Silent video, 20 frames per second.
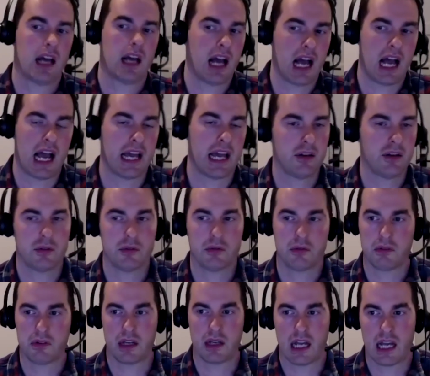I don't,
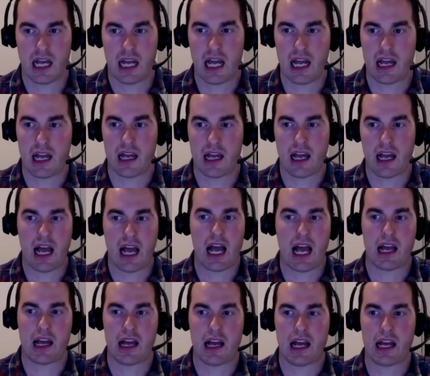
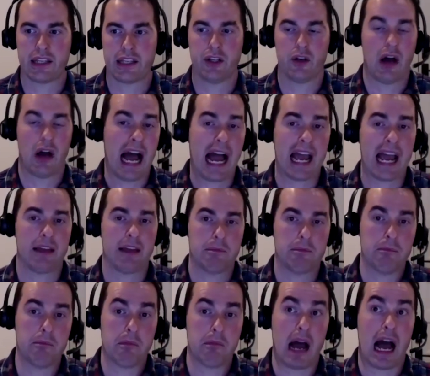you know, I
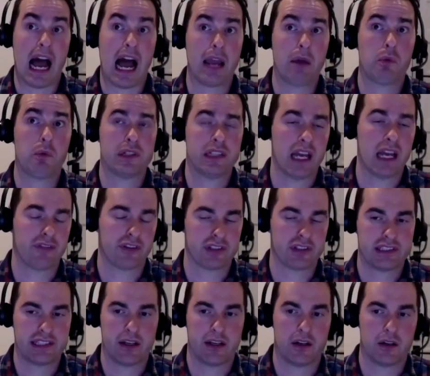I would never
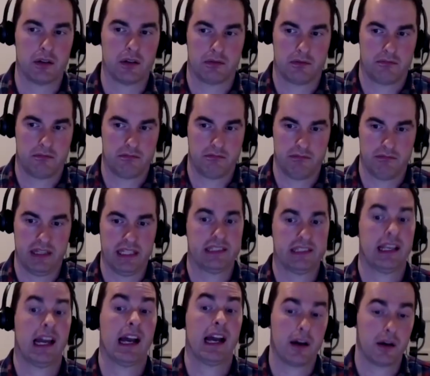sell this
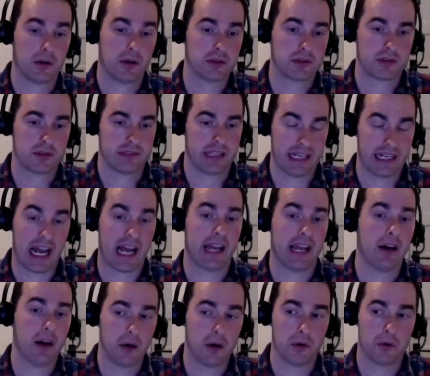house that I
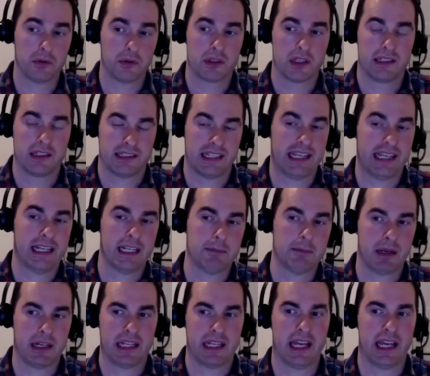own to
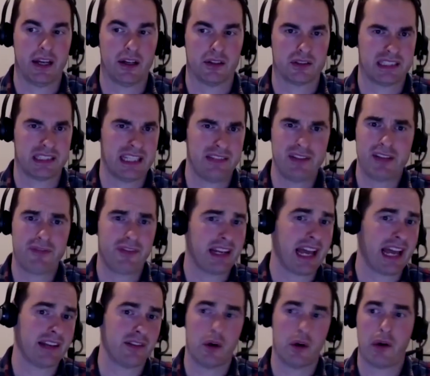anybody else, even if I
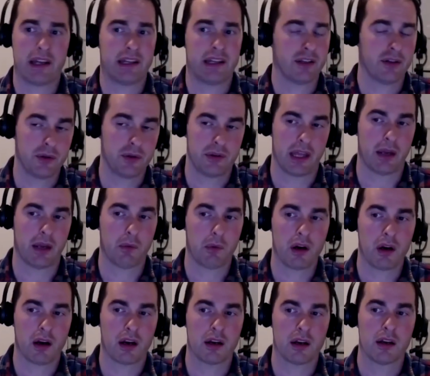had no idea who they
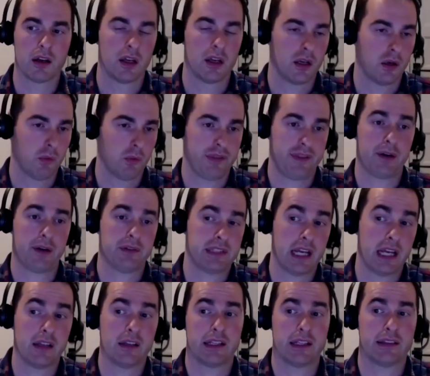were, without
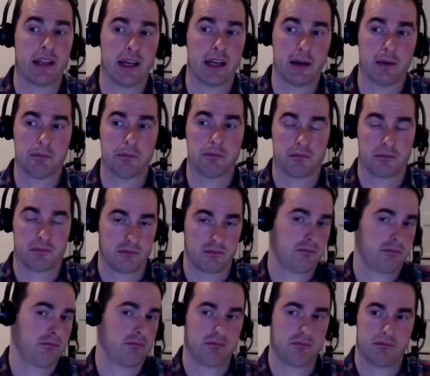telling them
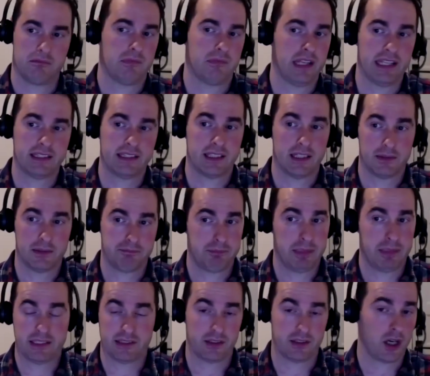it's a
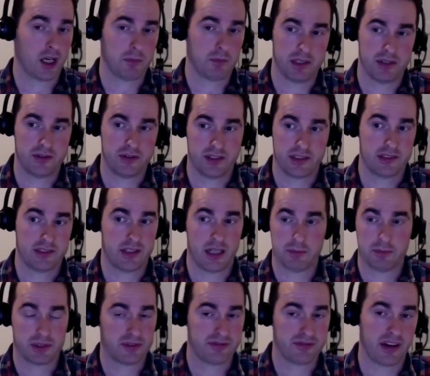piece of garbage. It's a
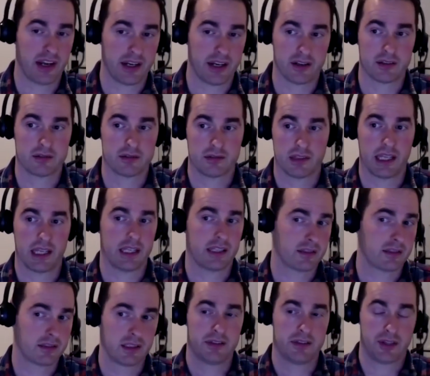dumpster fire. Like
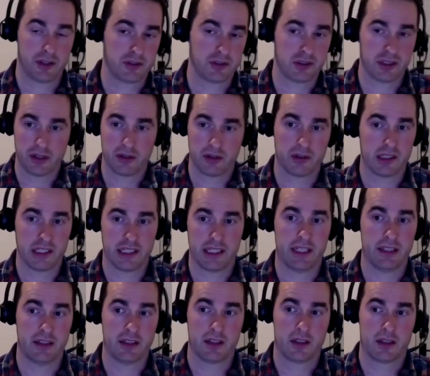there's
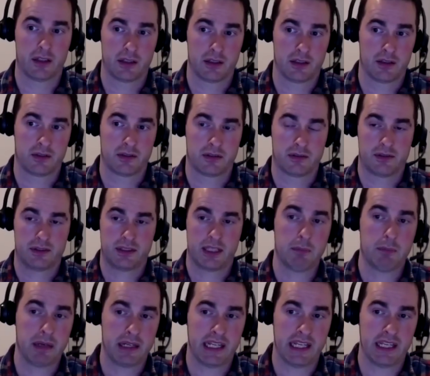literally
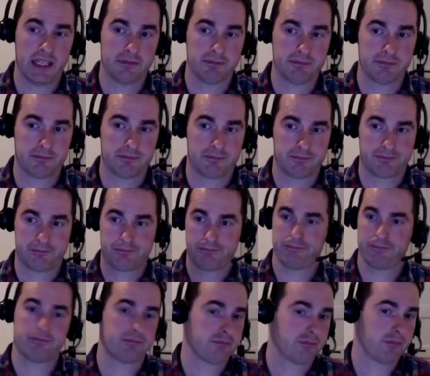somebody,
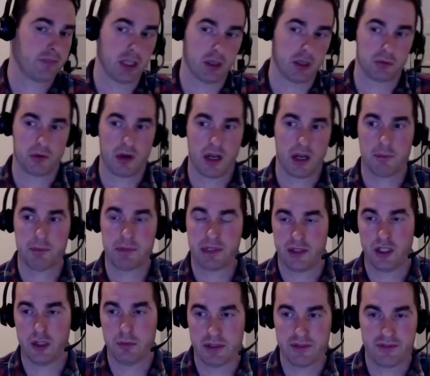you know, rubbed
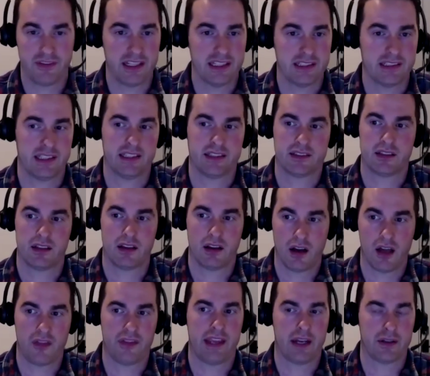human feces
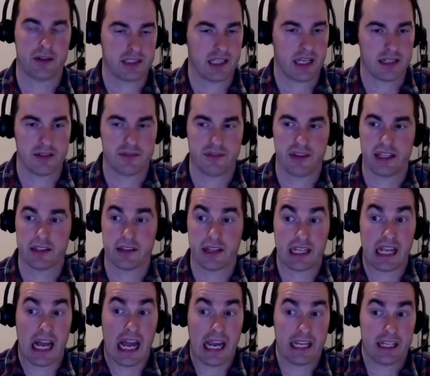on the outside of it.
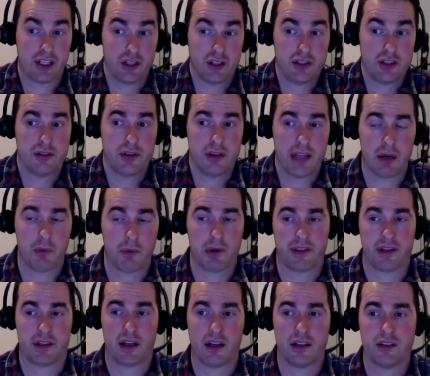Like I couldn't do that with a
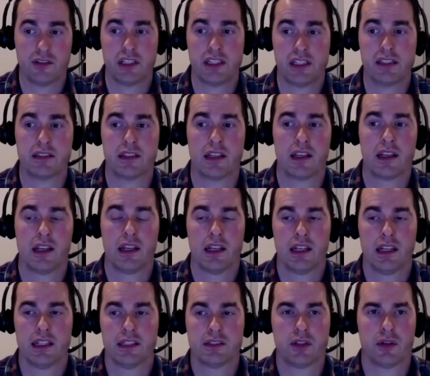conscience.
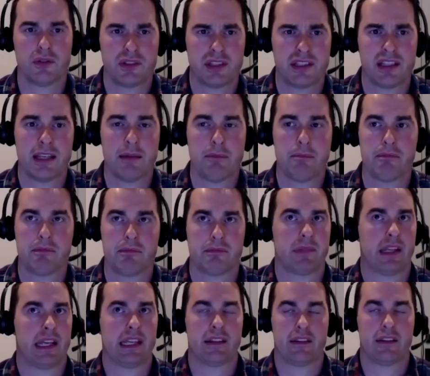And so to the
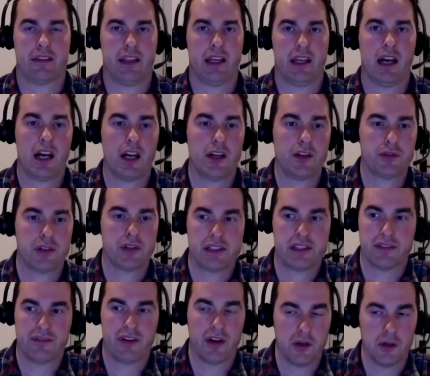like the hundreds
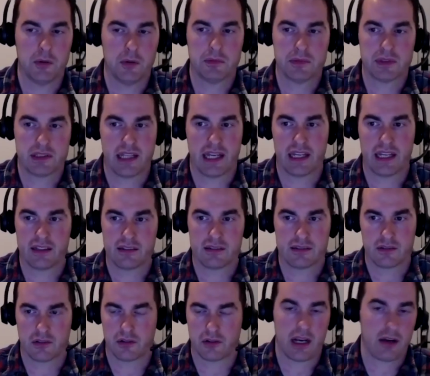of homes that
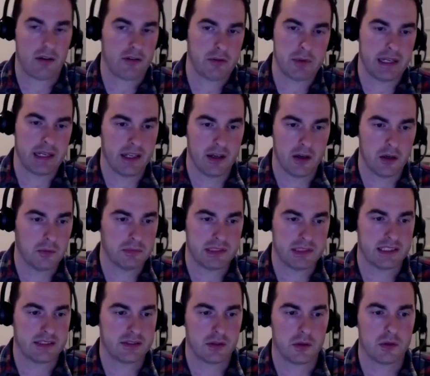or however many homes he
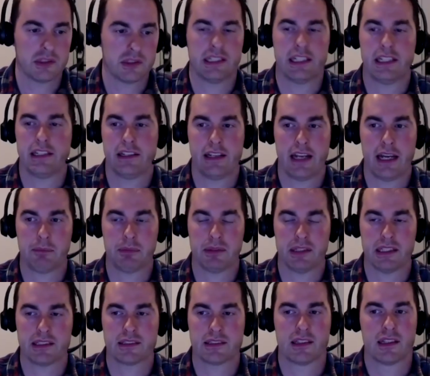sold in
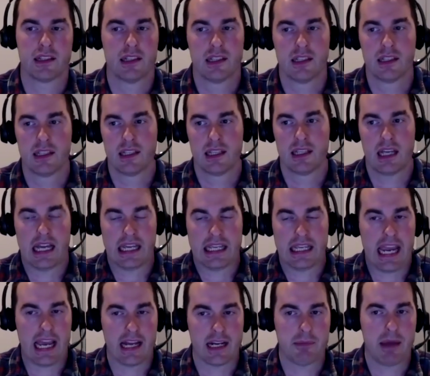indianapolis i
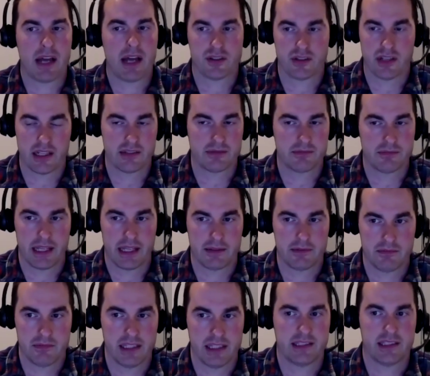can't imagine that that
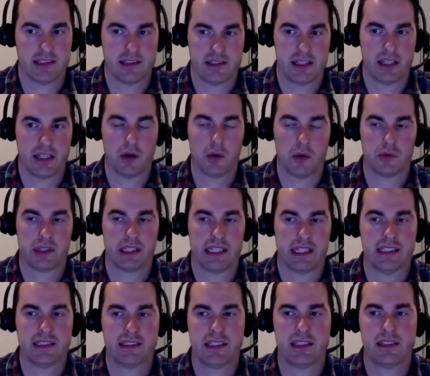this is the only
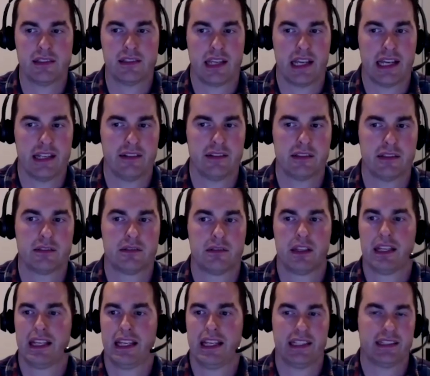instance and
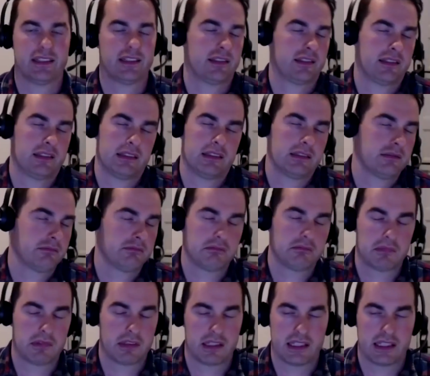it's
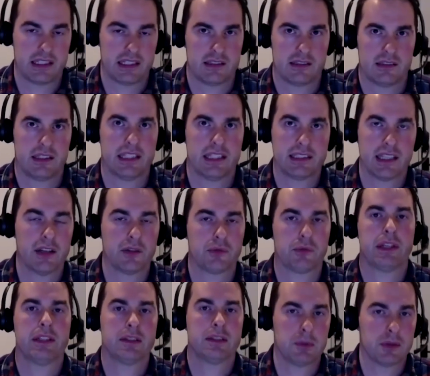it's
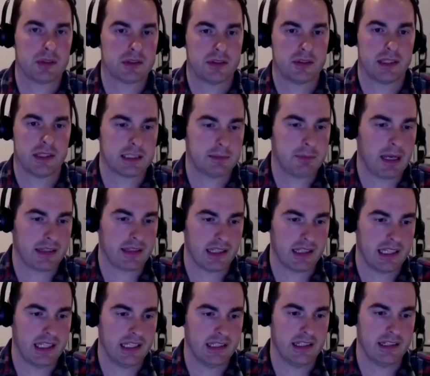unreasonable to expect that
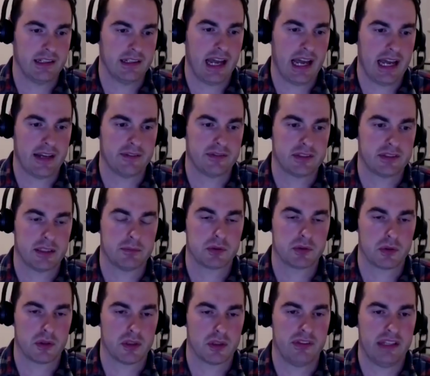he didn't have some
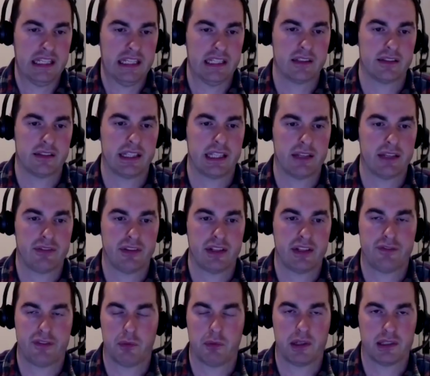sort of inkling even if
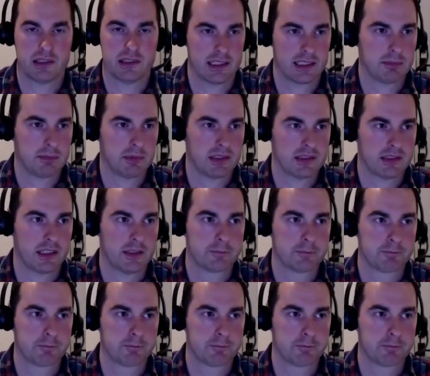it wasn't explicit